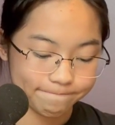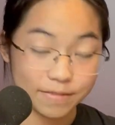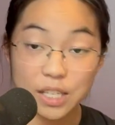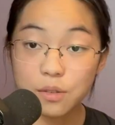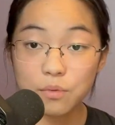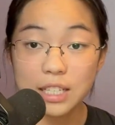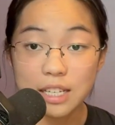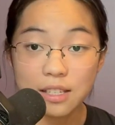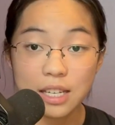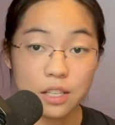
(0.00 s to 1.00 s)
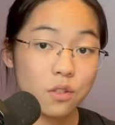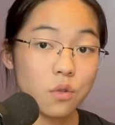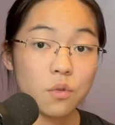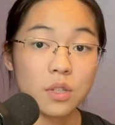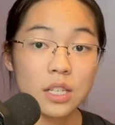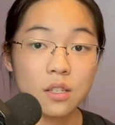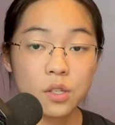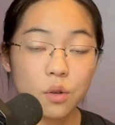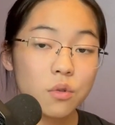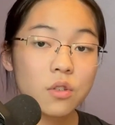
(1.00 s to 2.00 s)
this leads into the
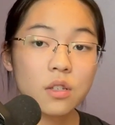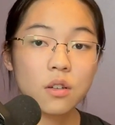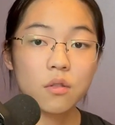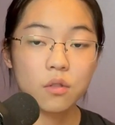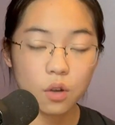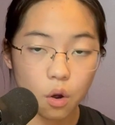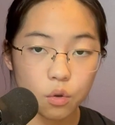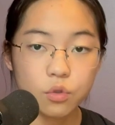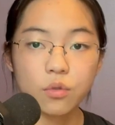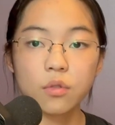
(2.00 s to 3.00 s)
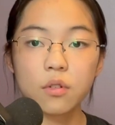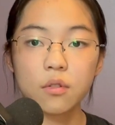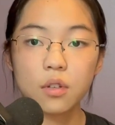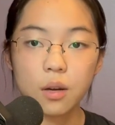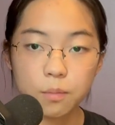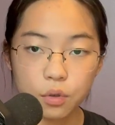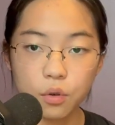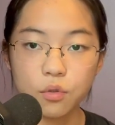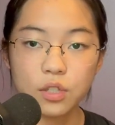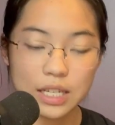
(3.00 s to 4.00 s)
socio-cultural
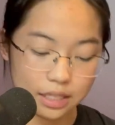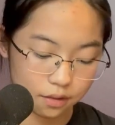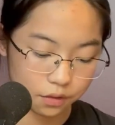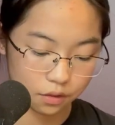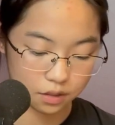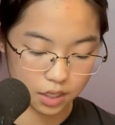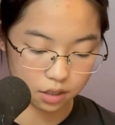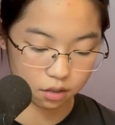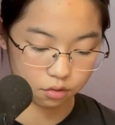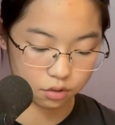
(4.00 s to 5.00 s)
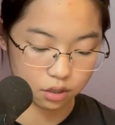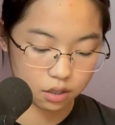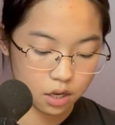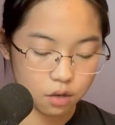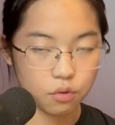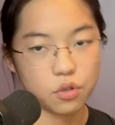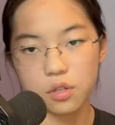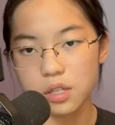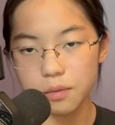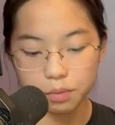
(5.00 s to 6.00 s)
approach in the field of psychology, which
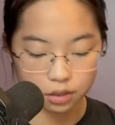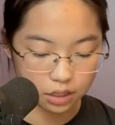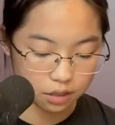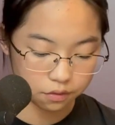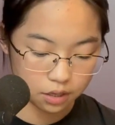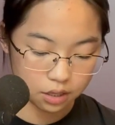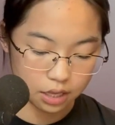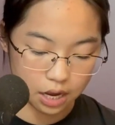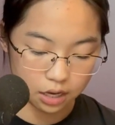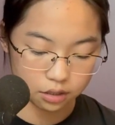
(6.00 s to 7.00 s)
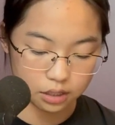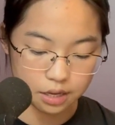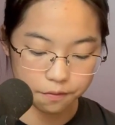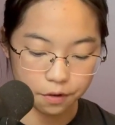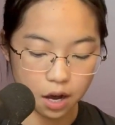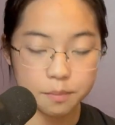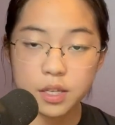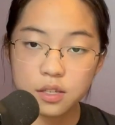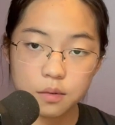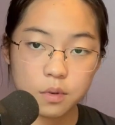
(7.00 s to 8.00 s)
is the belief that the
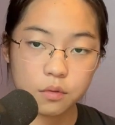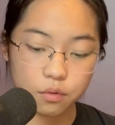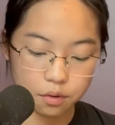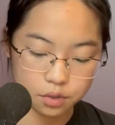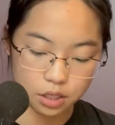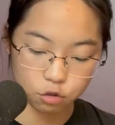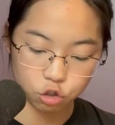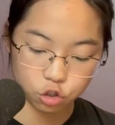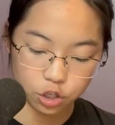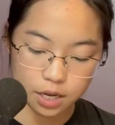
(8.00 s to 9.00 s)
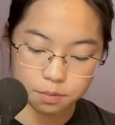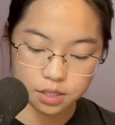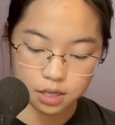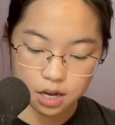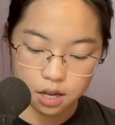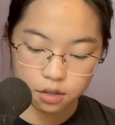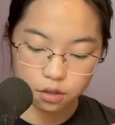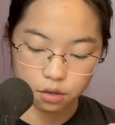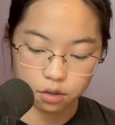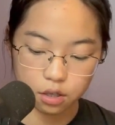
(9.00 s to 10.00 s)
environment someone grows in shapes
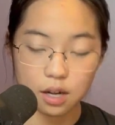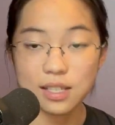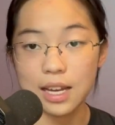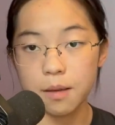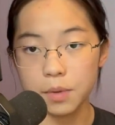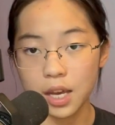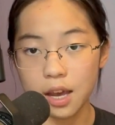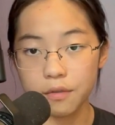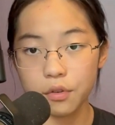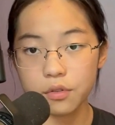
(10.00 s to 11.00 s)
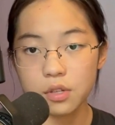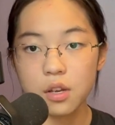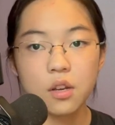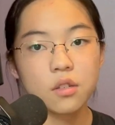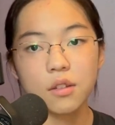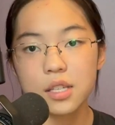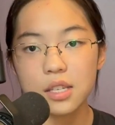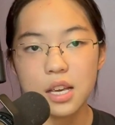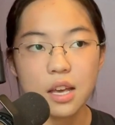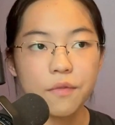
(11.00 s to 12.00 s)
their thoughts and behaviors. So let's
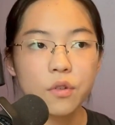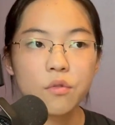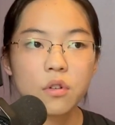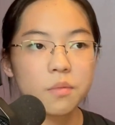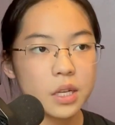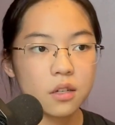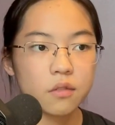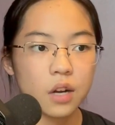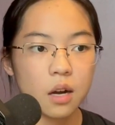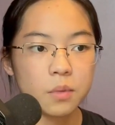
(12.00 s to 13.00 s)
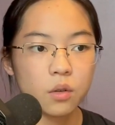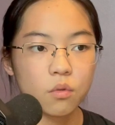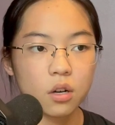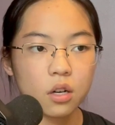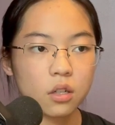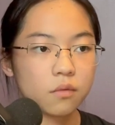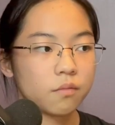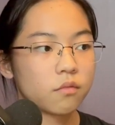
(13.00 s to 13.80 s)
say if you grew up in an environment where